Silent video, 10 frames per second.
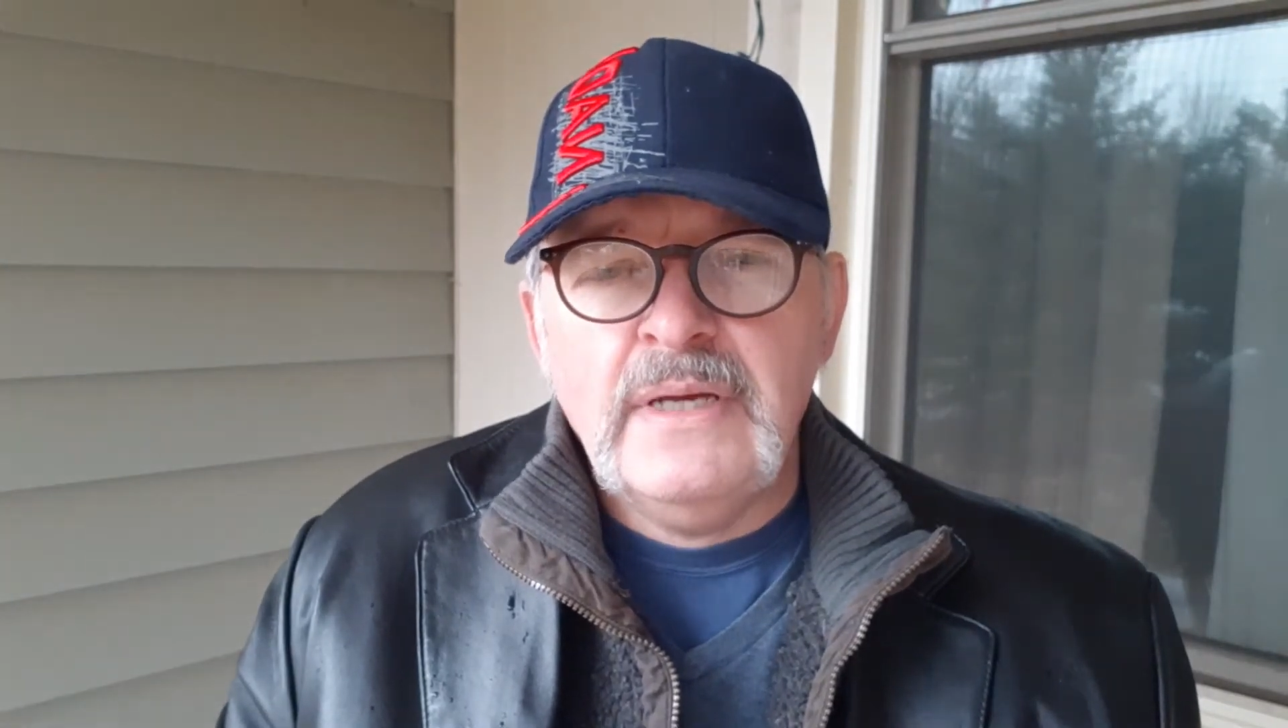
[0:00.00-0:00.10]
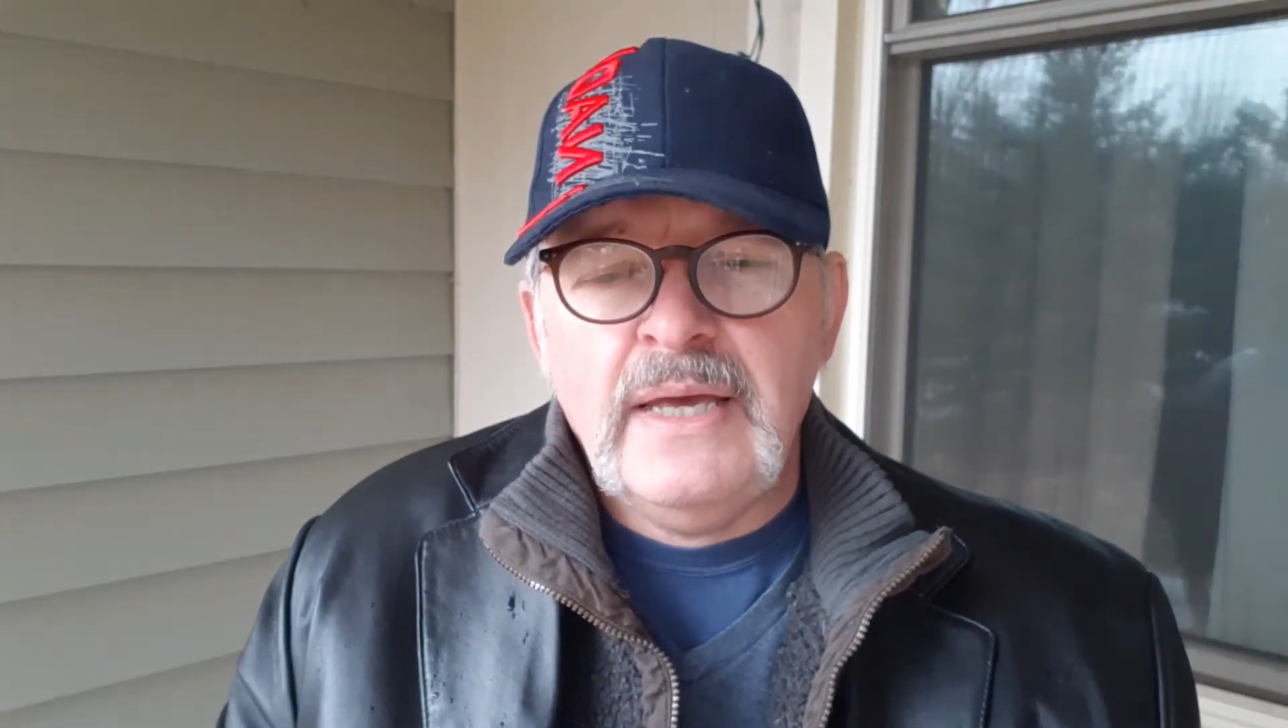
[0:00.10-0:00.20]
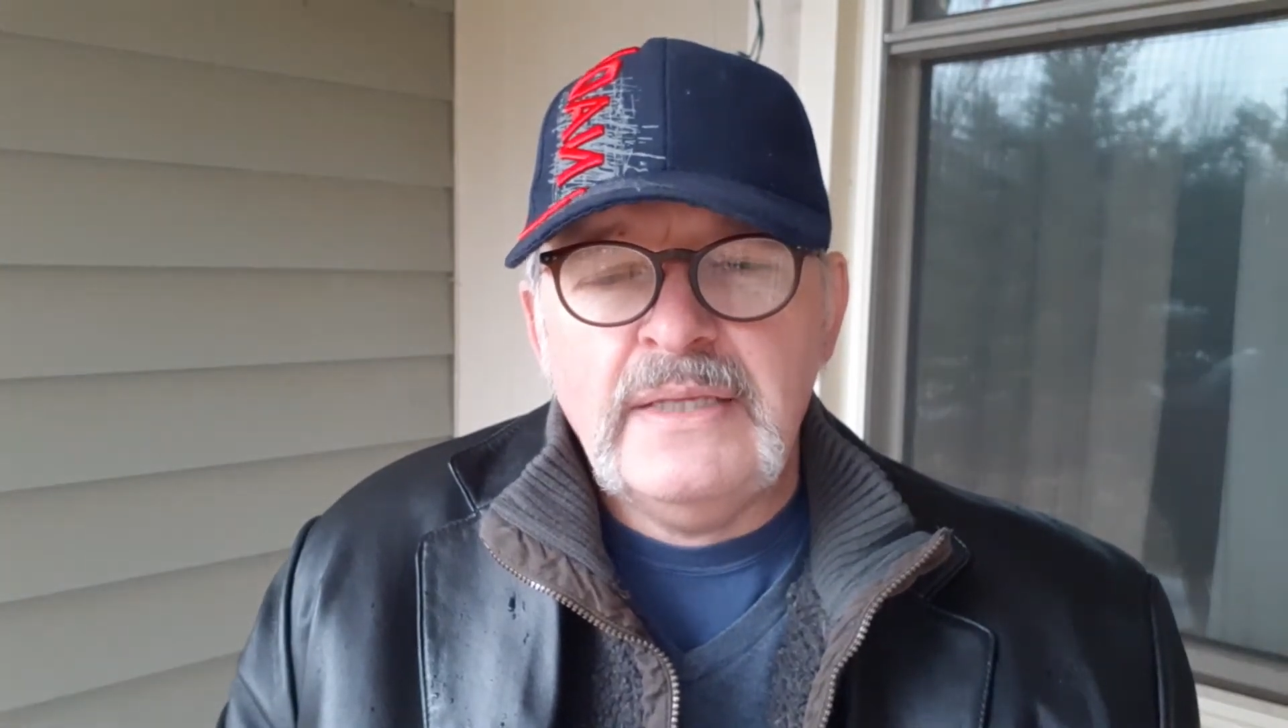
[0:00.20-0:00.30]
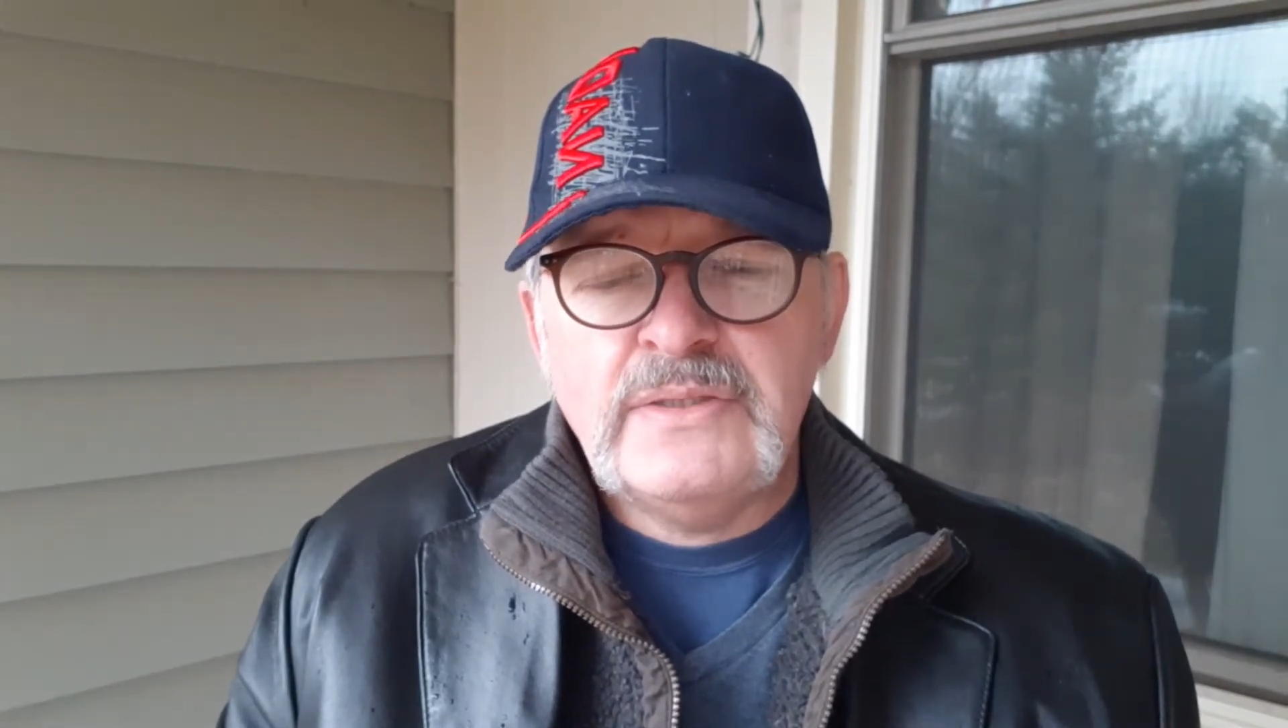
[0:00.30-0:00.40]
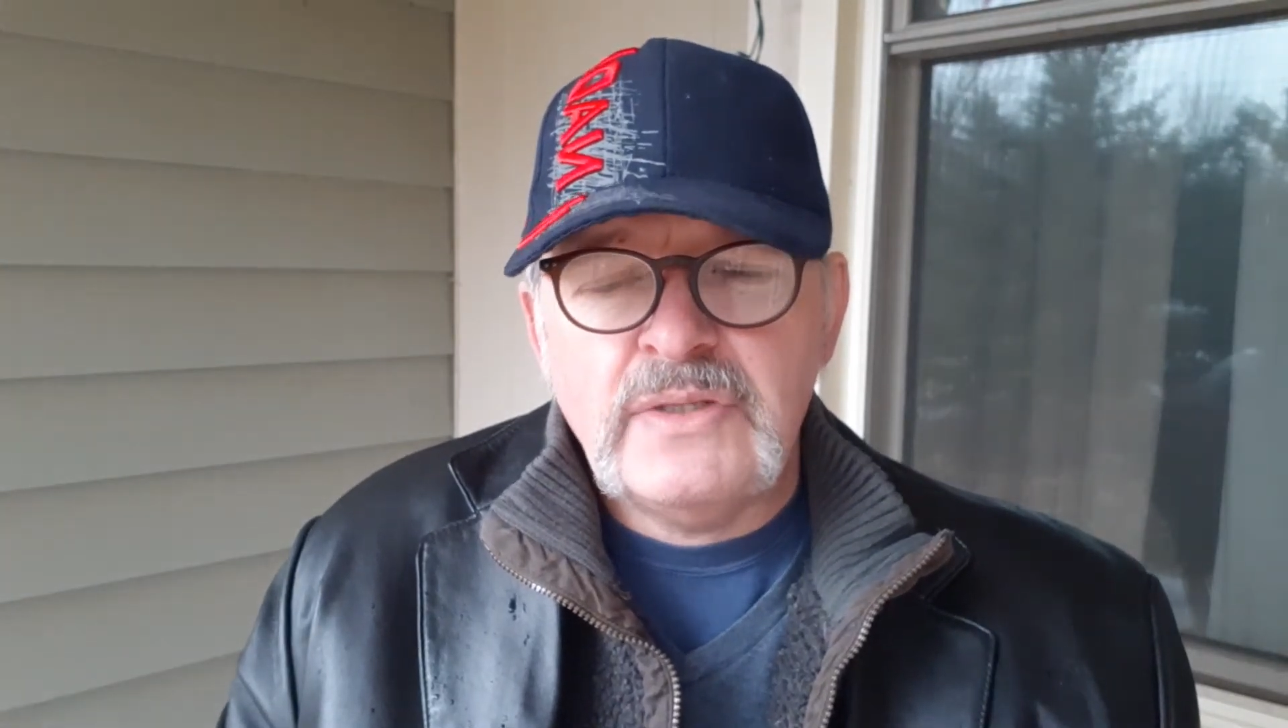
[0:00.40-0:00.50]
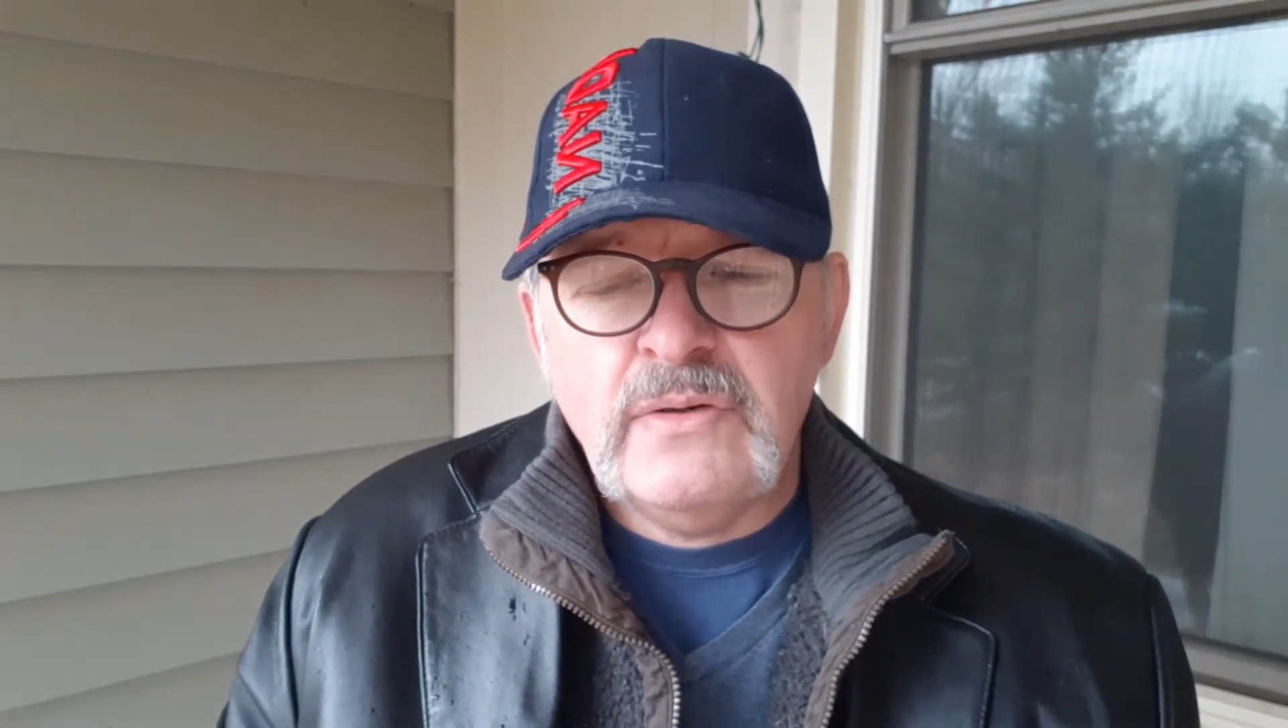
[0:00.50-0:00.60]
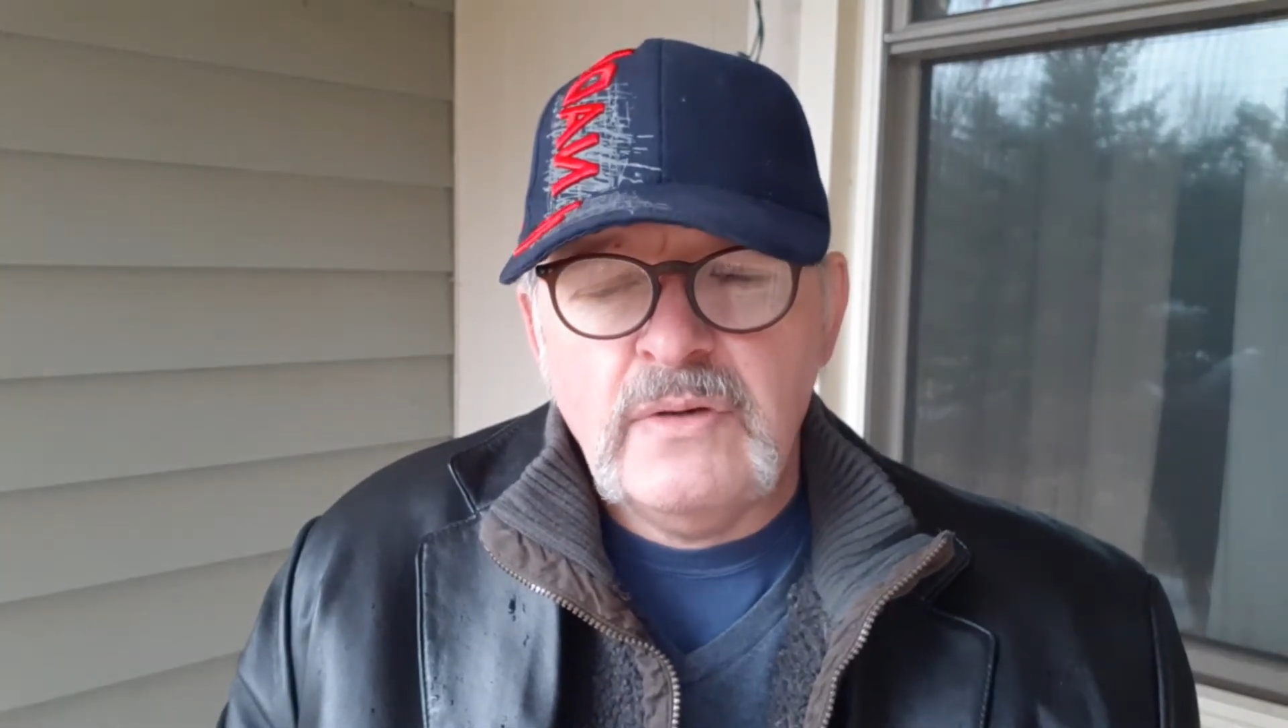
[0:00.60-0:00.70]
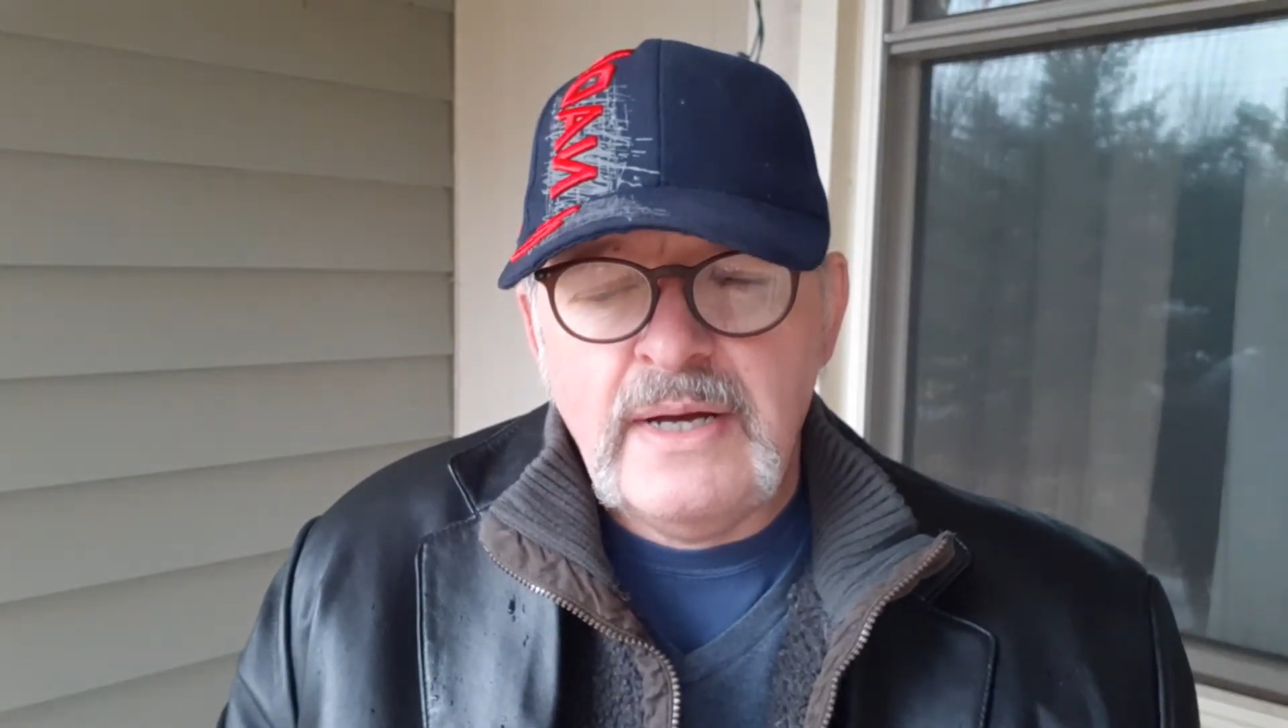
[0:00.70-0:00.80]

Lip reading: And so